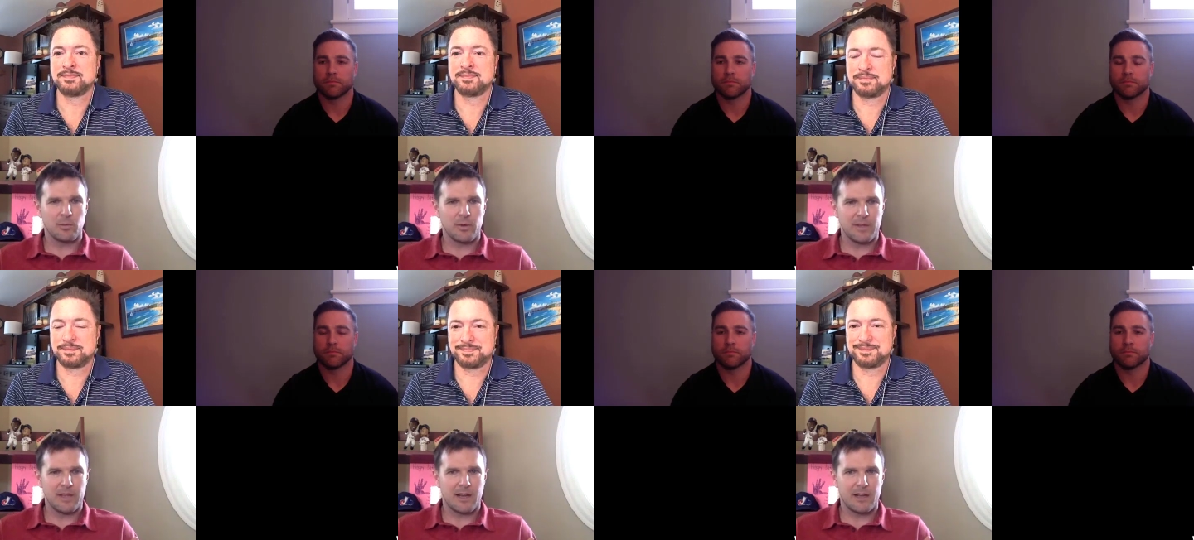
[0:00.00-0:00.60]
Speaker 1: way
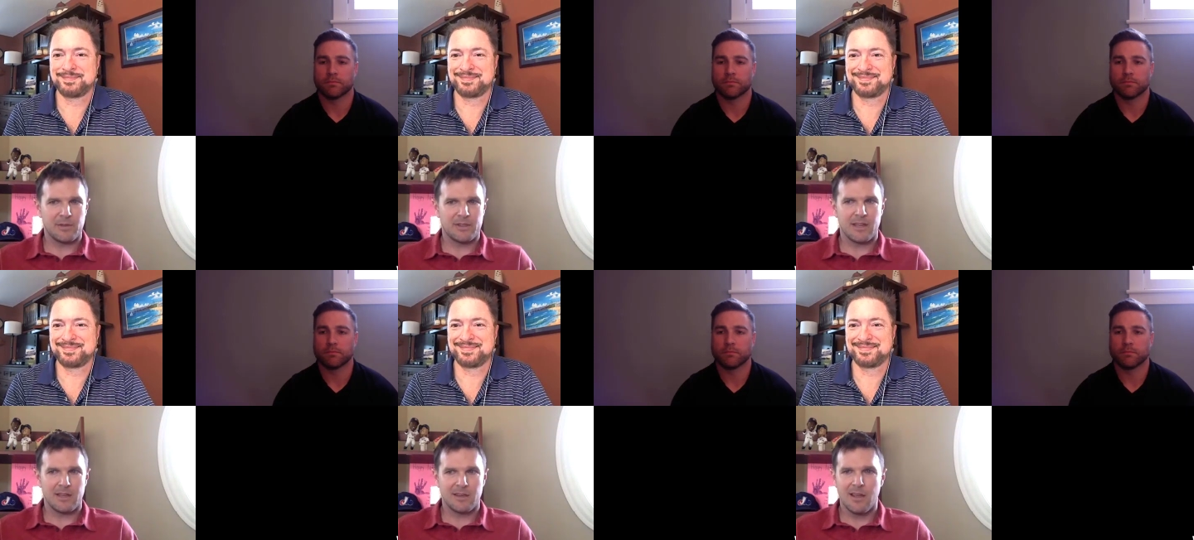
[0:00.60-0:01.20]
behind, but
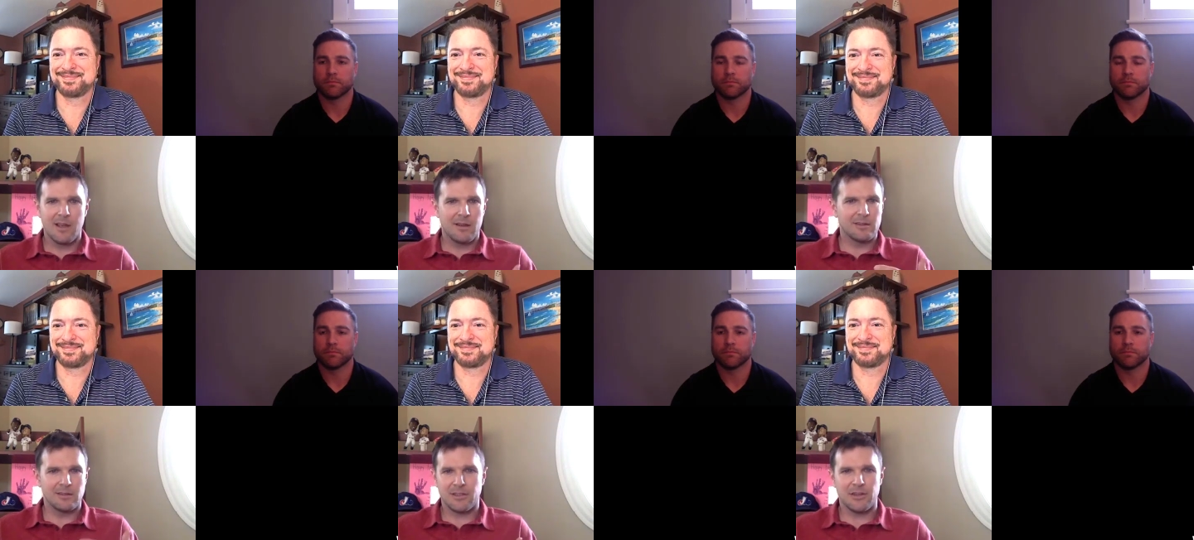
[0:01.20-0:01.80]
then
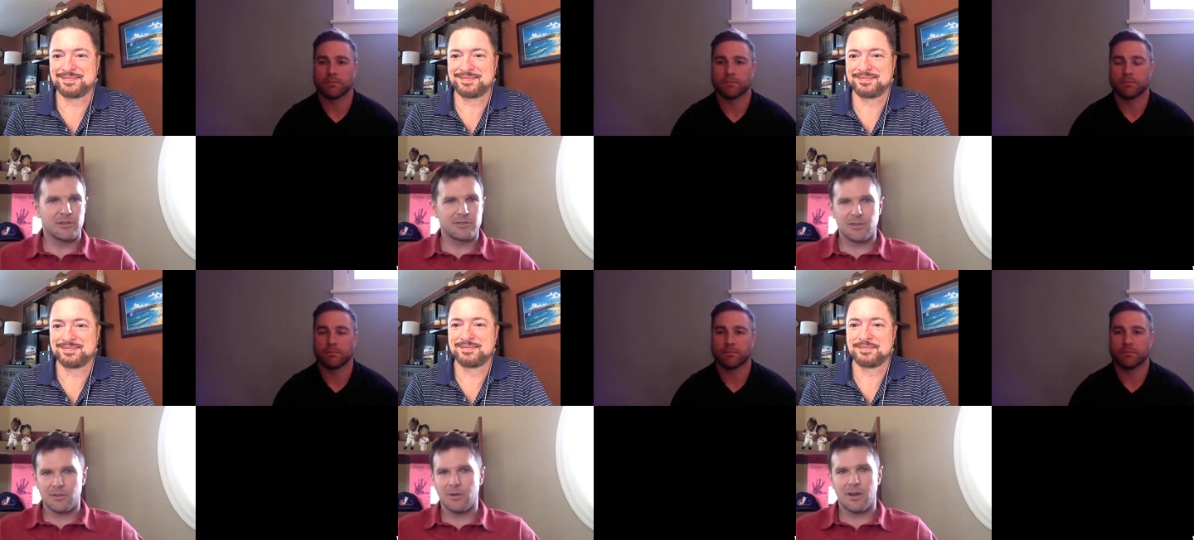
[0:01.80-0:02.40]
year
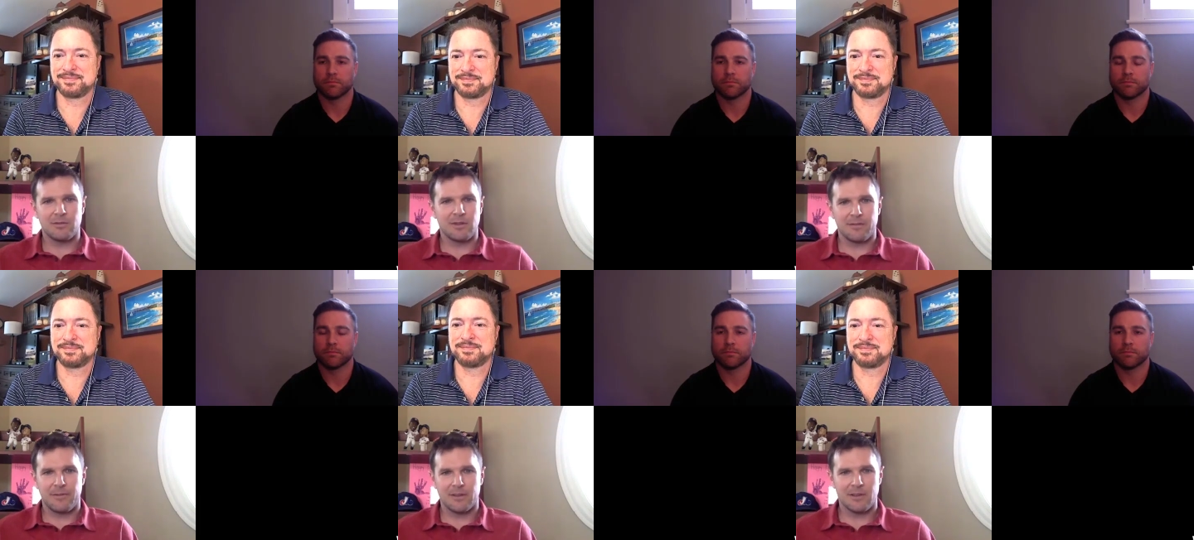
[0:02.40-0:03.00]
two, I
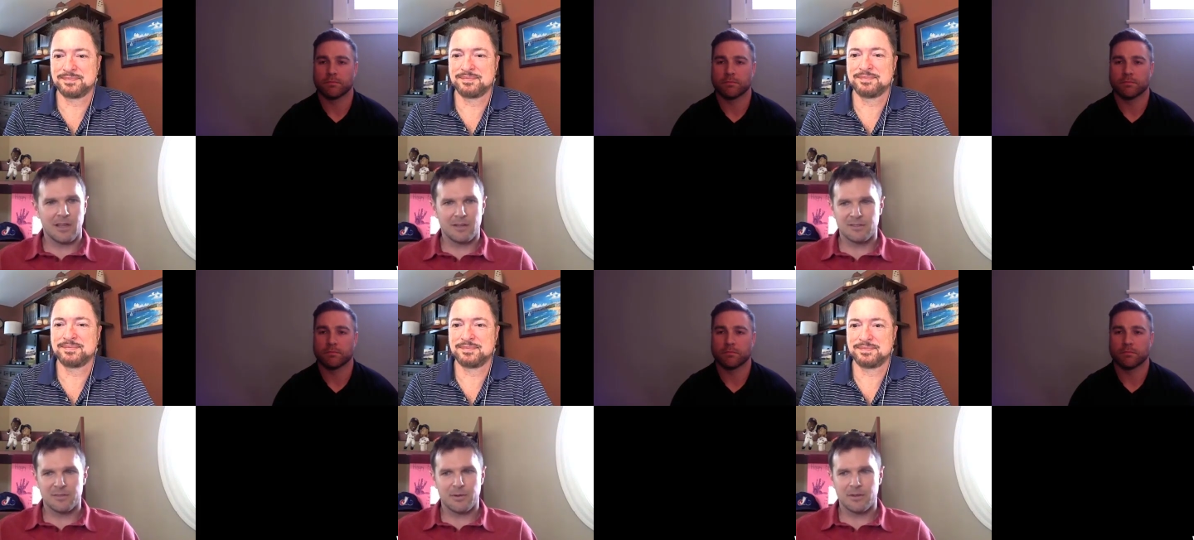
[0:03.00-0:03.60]
felt like I was
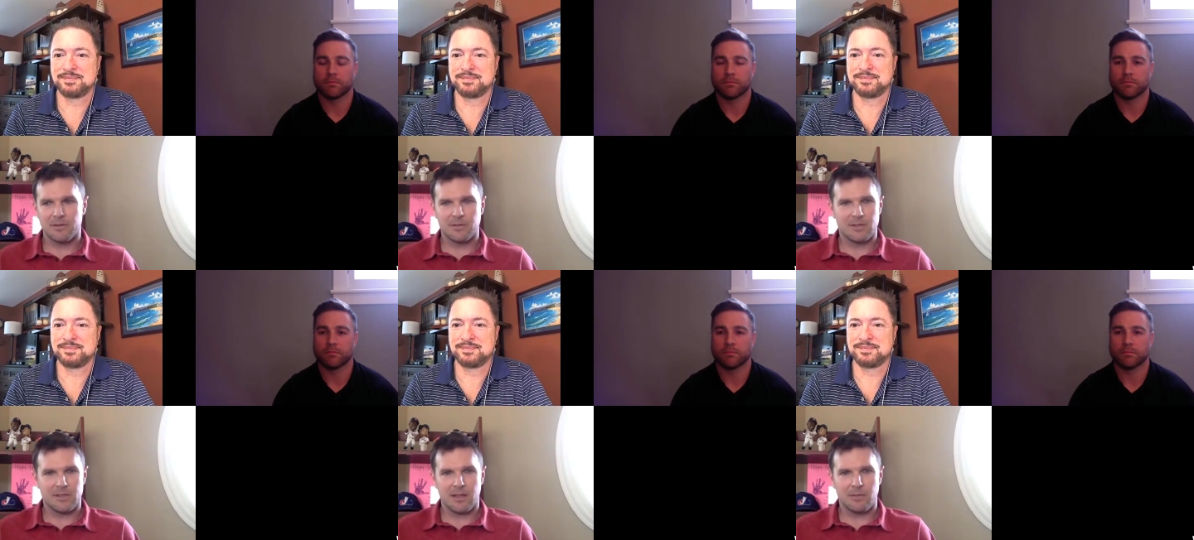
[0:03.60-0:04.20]
sprinting through the
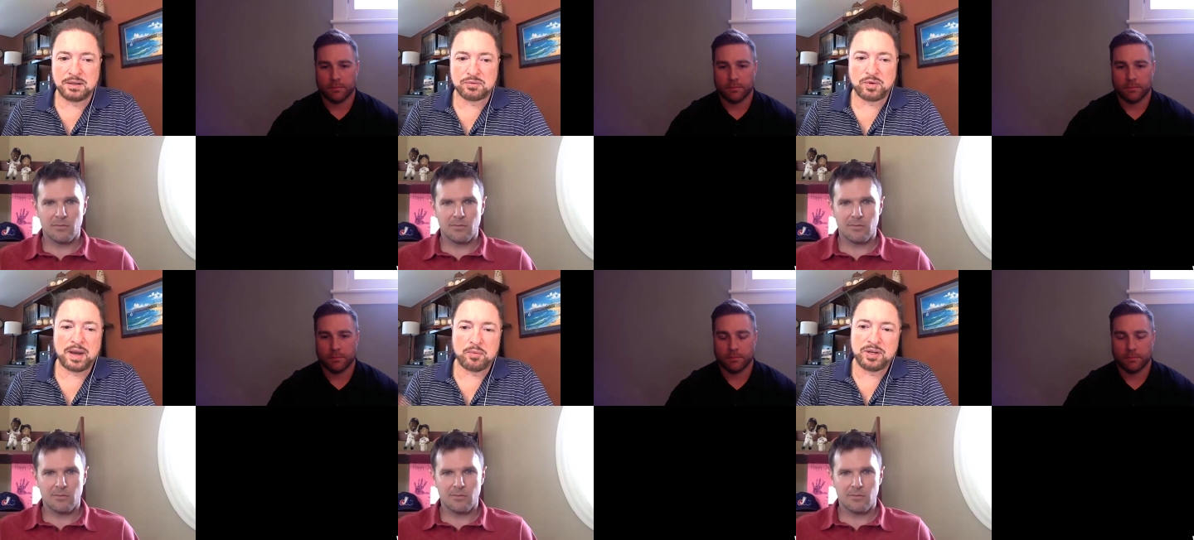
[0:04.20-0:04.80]
tape.
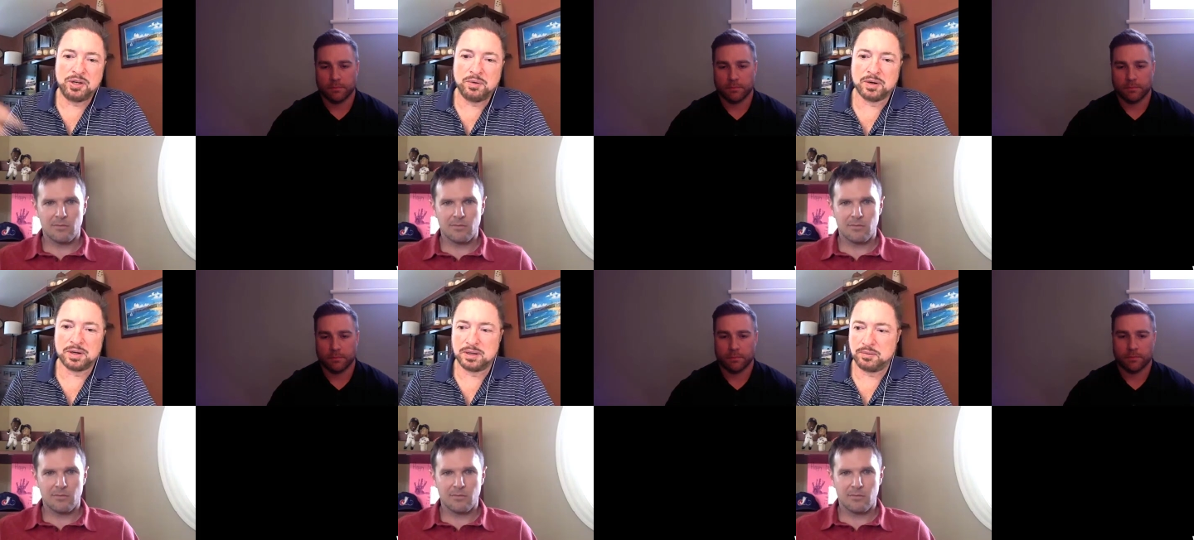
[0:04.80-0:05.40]
Speaker 2: Grant, when you
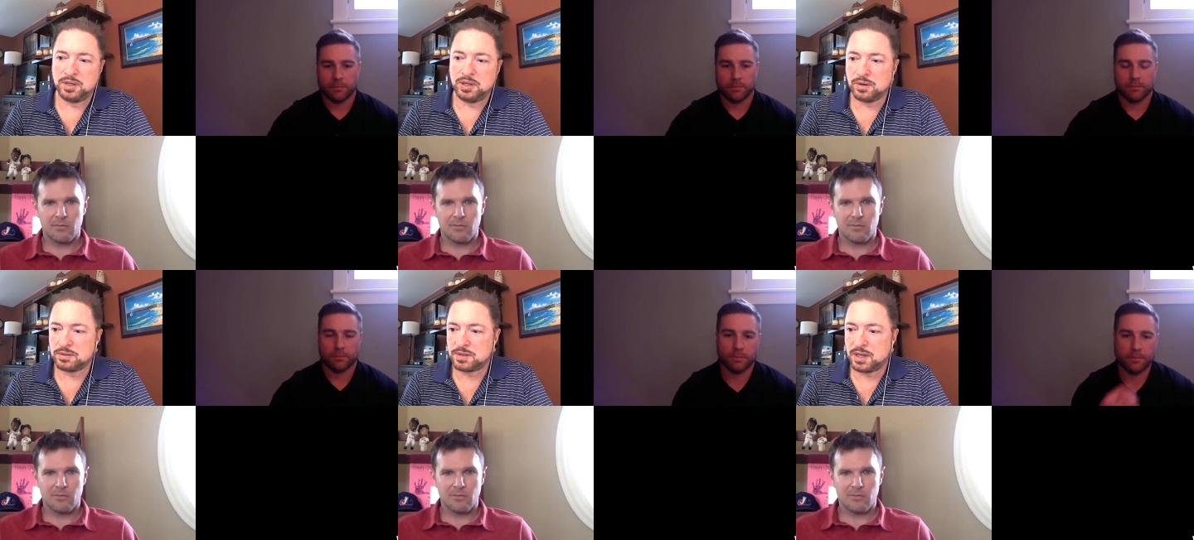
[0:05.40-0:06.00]
were
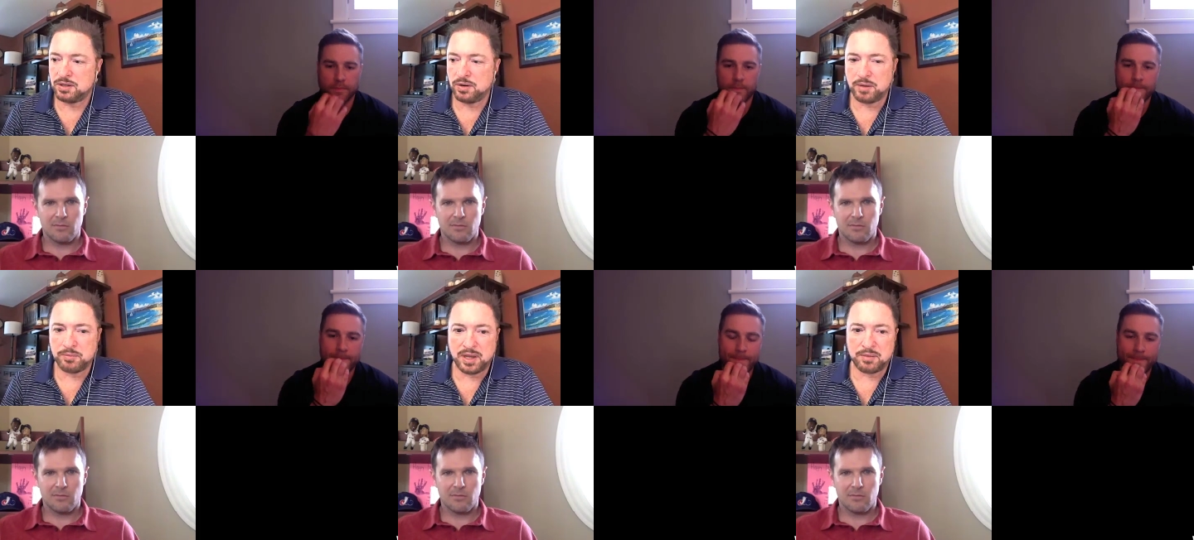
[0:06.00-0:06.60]
getting your
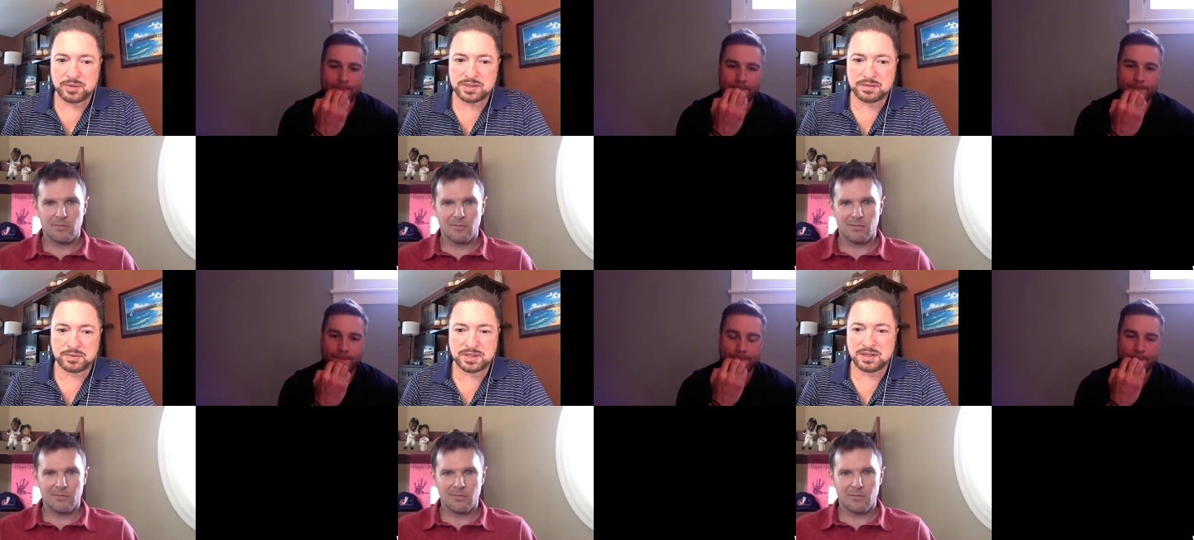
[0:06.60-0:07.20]
MBA, was
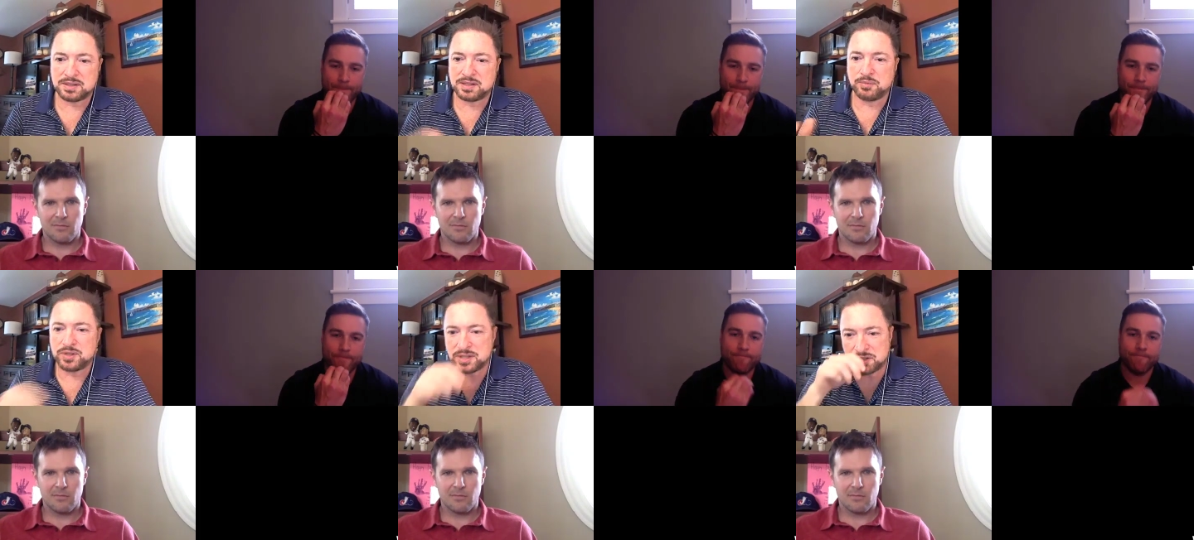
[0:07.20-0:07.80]
it a
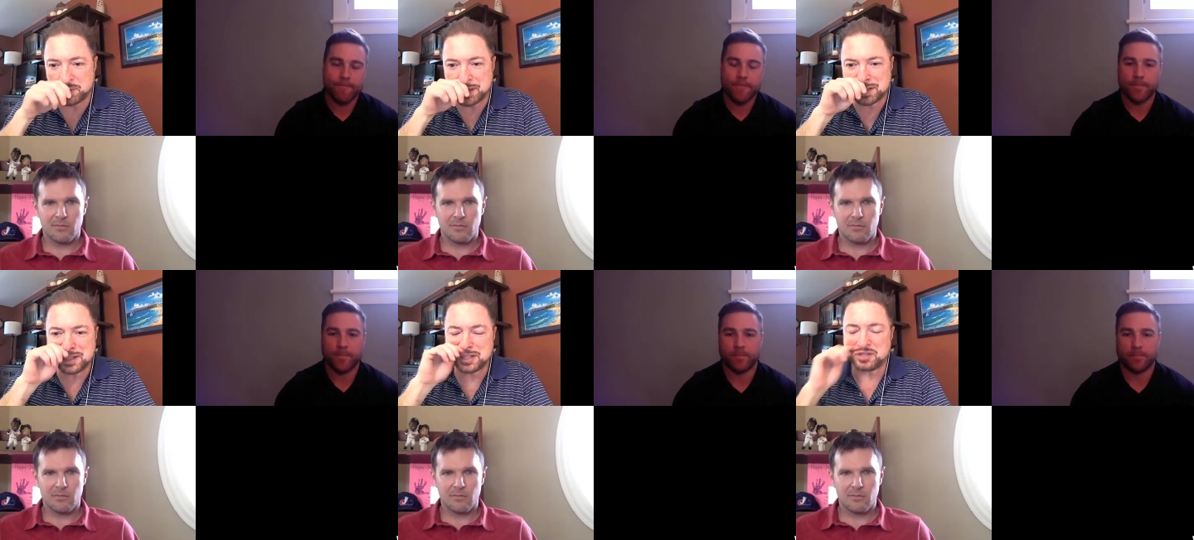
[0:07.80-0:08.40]
similar
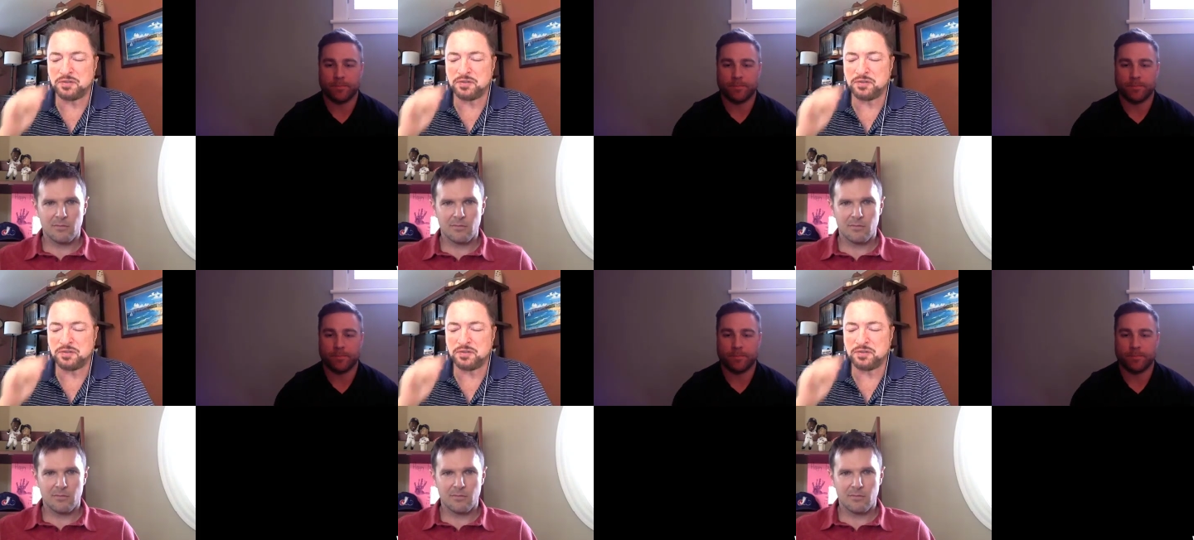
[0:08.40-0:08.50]
situation? Did you